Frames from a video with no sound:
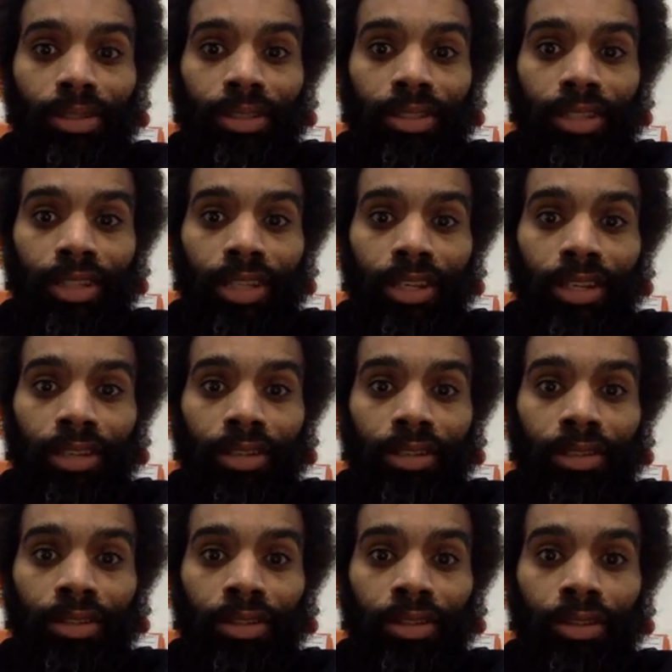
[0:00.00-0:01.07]
seeing
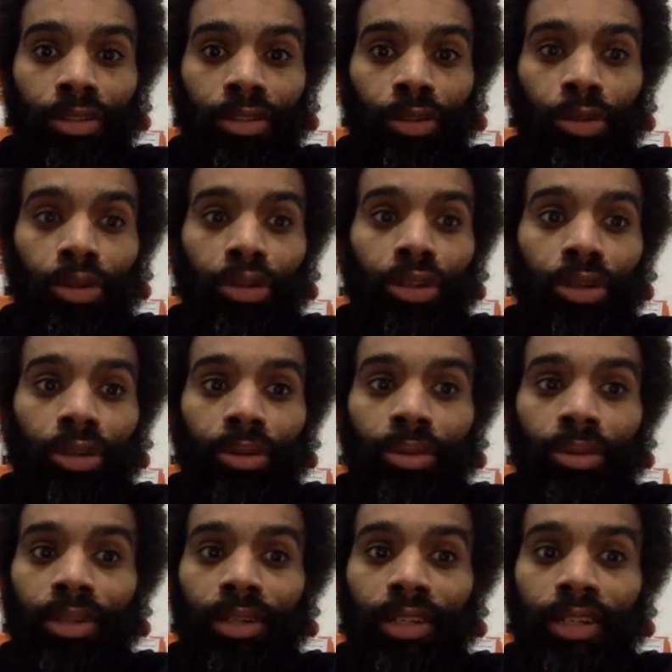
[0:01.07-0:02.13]
the two of
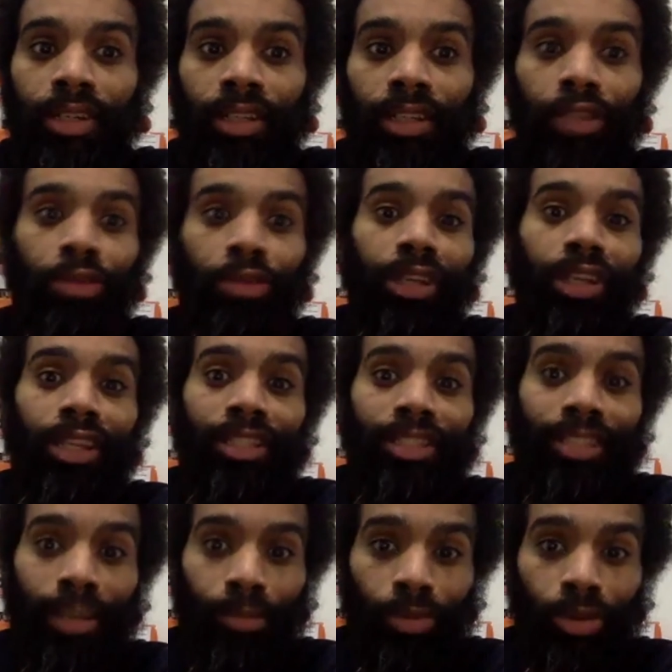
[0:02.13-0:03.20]
you literally in the
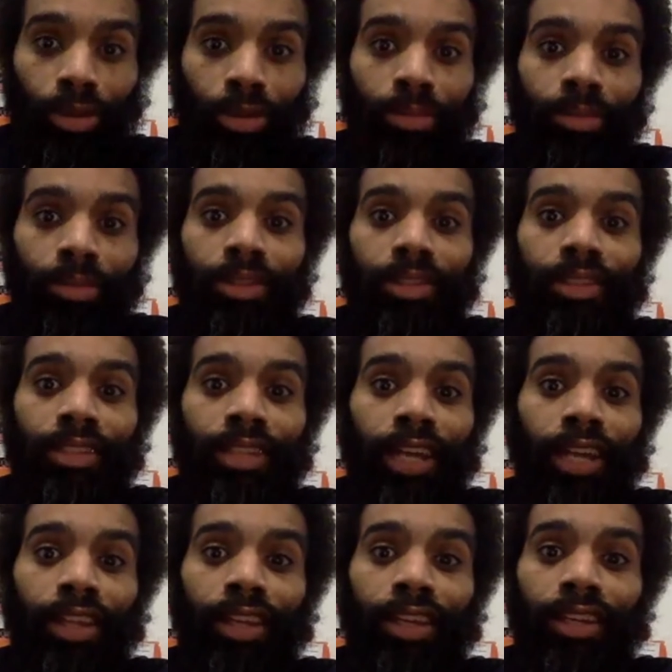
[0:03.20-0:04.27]
same room
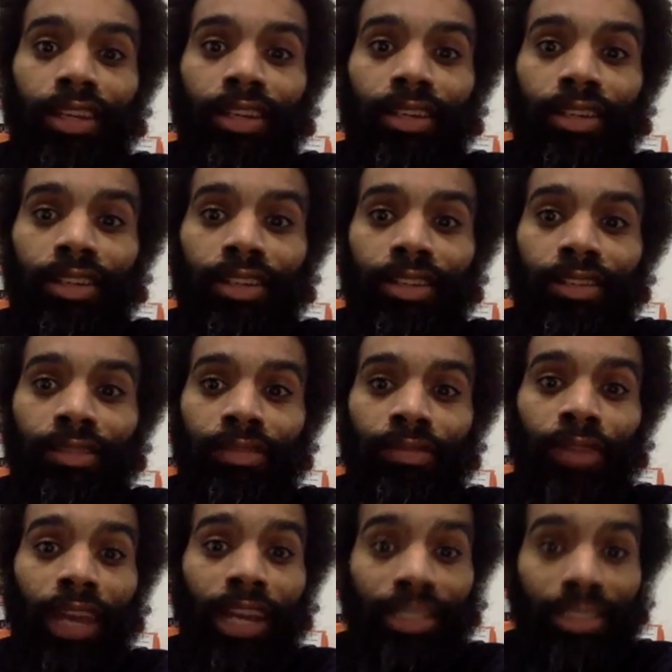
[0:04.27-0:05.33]
telling
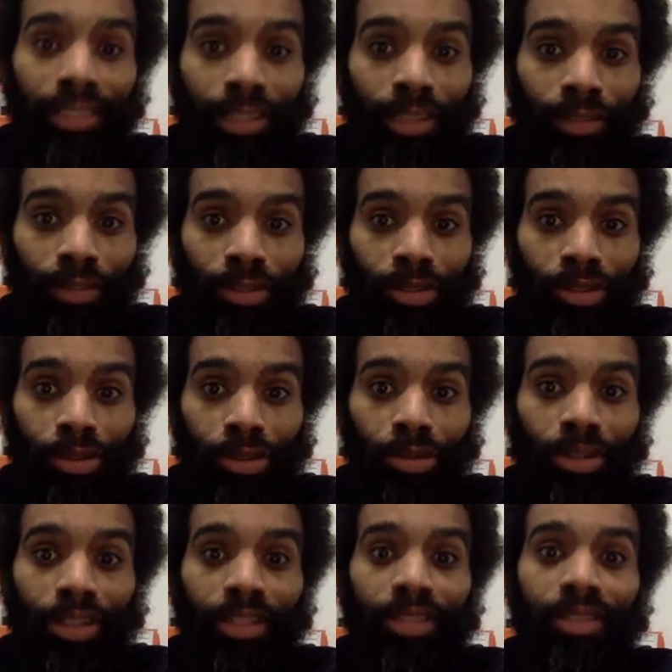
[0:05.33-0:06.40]
vastly different
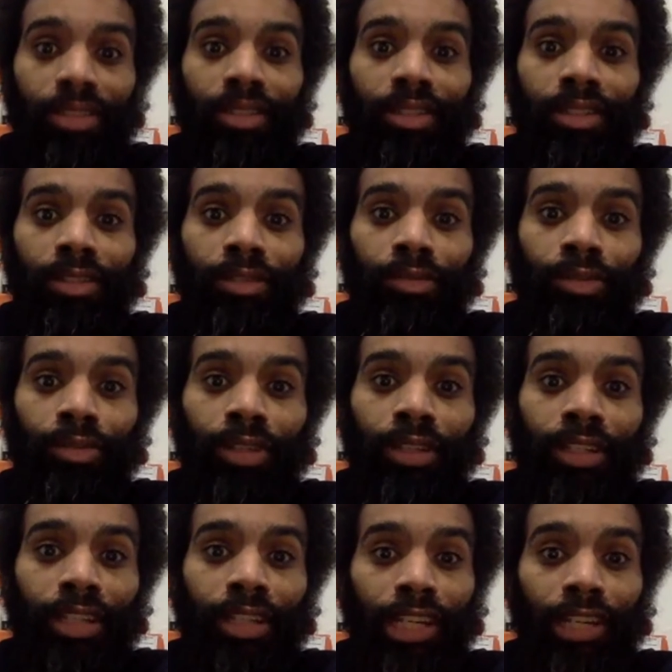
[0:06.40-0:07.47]
stories,
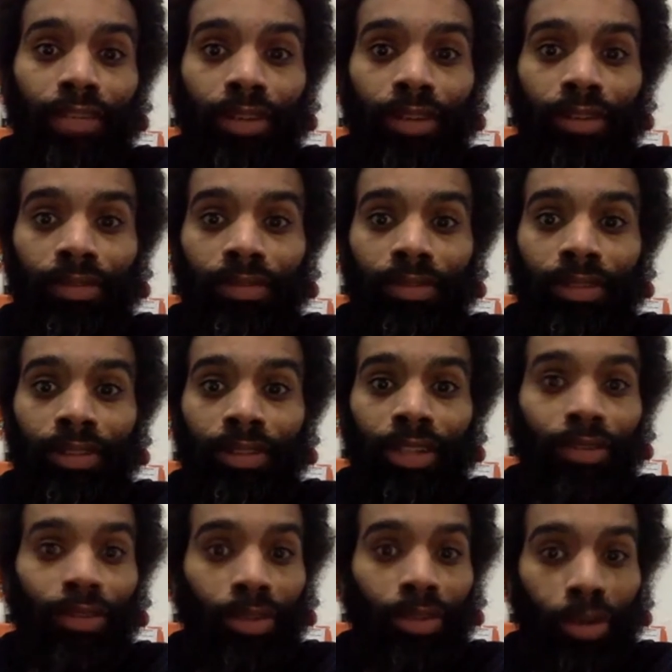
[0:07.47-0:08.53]
indicative of
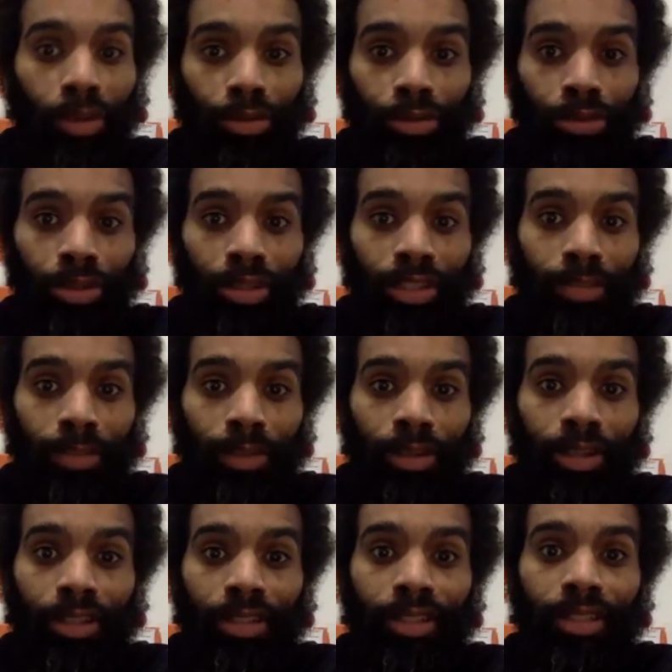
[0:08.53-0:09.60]
different cultural
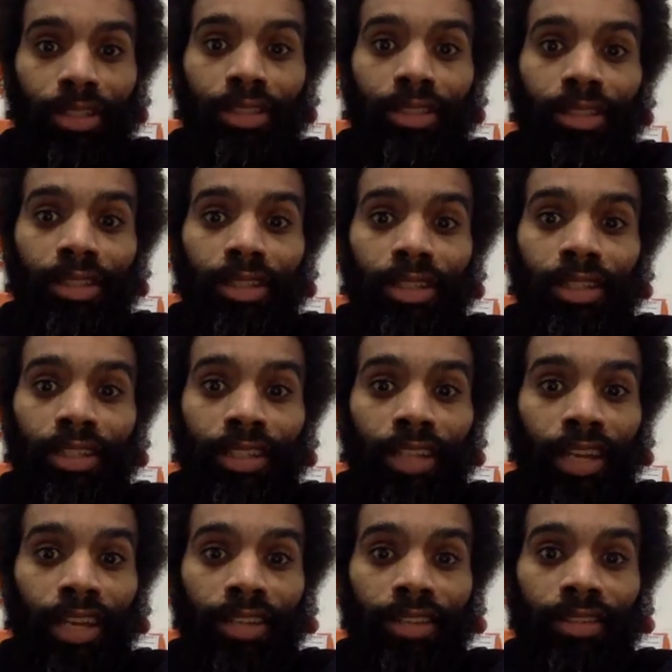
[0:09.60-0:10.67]
experiences,
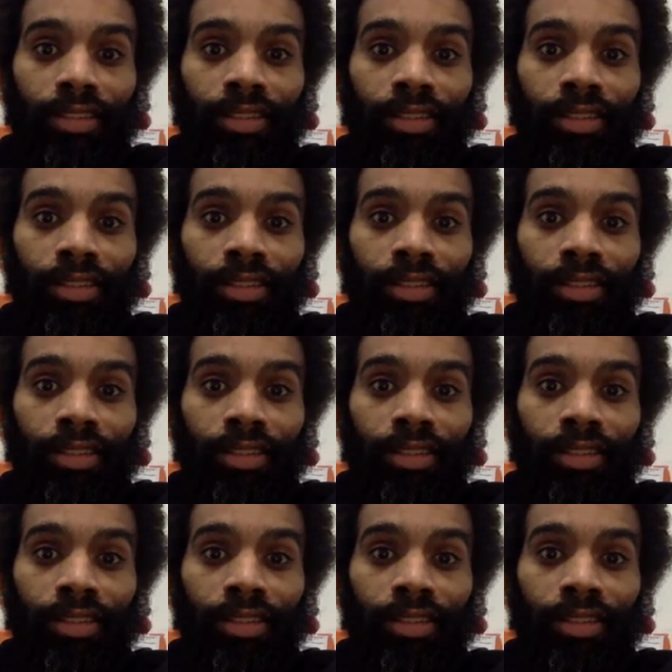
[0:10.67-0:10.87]
yet